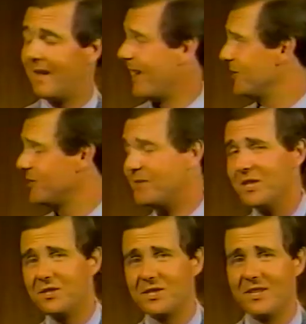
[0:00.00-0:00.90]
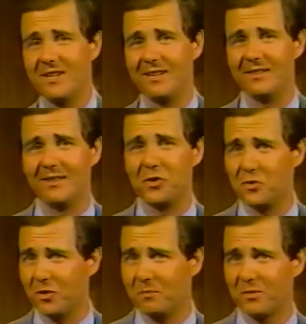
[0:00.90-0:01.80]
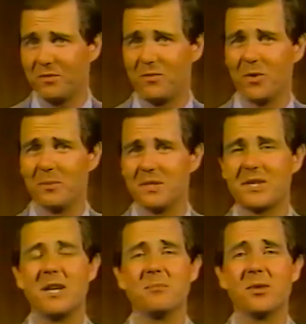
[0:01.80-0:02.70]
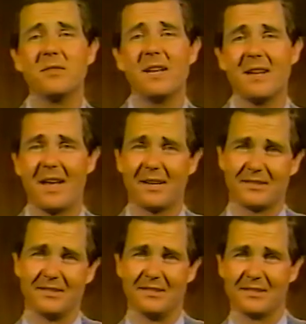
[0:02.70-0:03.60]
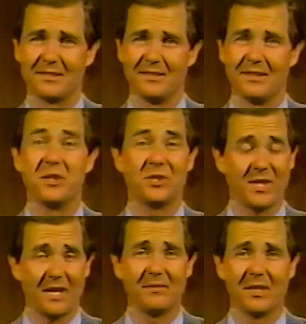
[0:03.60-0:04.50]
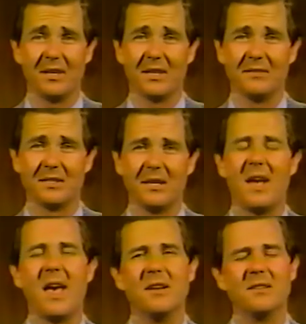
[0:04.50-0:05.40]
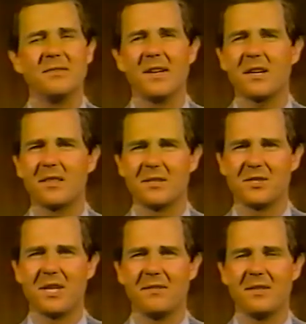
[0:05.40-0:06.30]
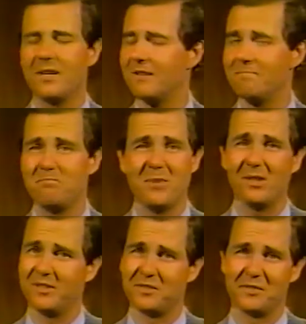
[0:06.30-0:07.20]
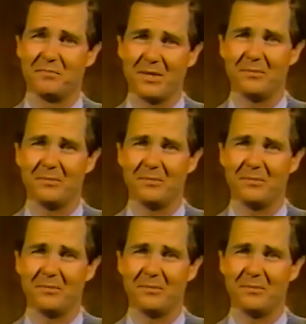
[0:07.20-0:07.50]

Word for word: As you've just seen, your performance can prevent accidents, save lives, and affect the safety of millions of